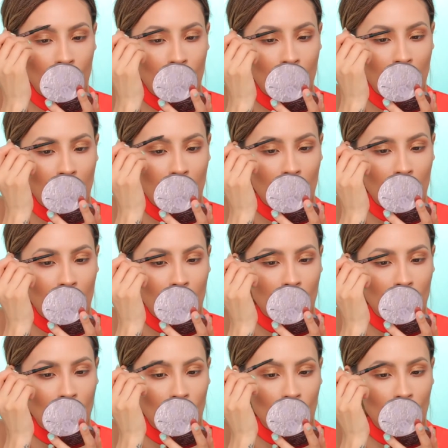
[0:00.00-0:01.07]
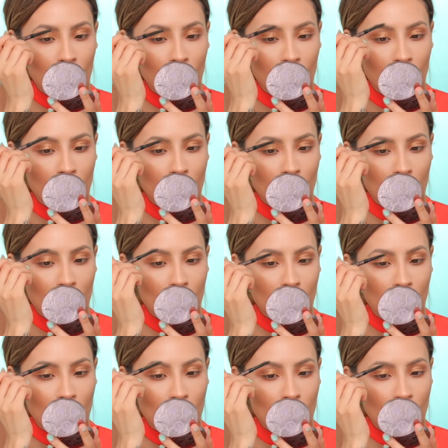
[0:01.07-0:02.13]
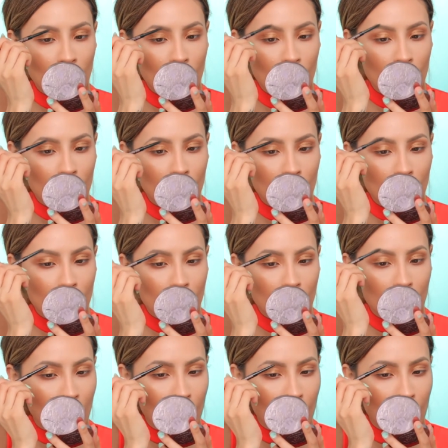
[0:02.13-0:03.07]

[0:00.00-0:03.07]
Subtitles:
make swift strokes